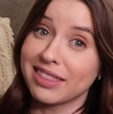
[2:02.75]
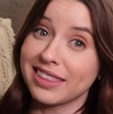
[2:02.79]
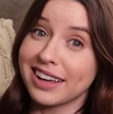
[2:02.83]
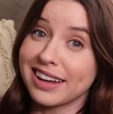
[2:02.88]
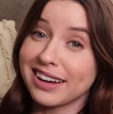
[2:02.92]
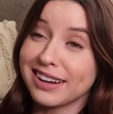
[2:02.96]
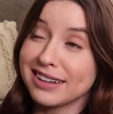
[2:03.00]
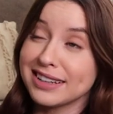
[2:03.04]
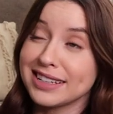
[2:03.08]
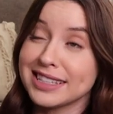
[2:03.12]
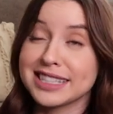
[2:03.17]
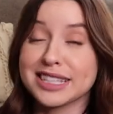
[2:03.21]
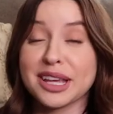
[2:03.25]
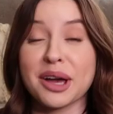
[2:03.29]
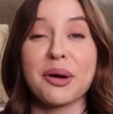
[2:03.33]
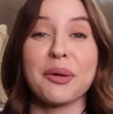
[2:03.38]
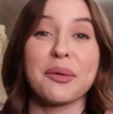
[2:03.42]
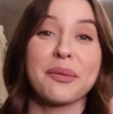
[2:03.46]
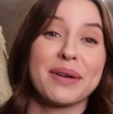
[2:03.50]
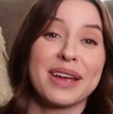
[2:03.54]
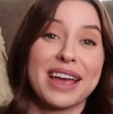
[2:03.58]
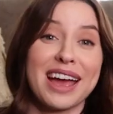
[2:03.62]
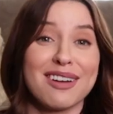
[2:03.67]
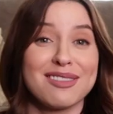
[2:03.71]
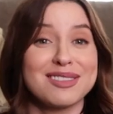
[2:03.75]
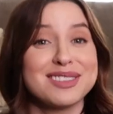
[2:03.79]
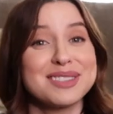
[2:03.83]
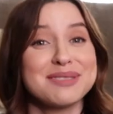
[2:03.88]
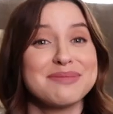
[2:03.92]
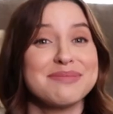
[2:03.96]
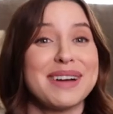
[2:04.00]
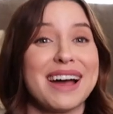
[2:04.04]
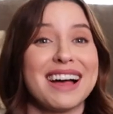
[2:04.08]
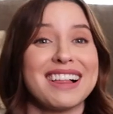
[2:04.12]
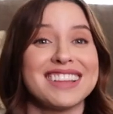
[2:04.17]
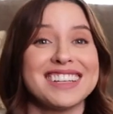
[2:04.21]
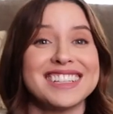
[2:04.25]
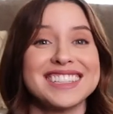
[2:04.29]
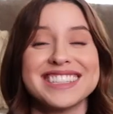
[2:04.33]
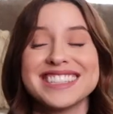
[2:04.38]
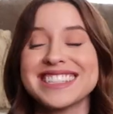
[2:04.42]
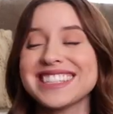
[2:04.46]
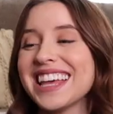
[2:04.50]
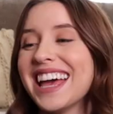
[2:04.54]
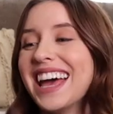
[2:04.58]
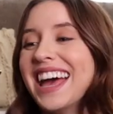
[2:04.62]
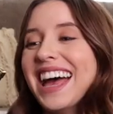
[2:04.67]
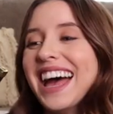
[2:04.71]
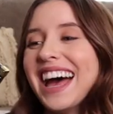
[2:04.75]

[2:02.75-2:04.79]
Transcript: on there, so we have some balance.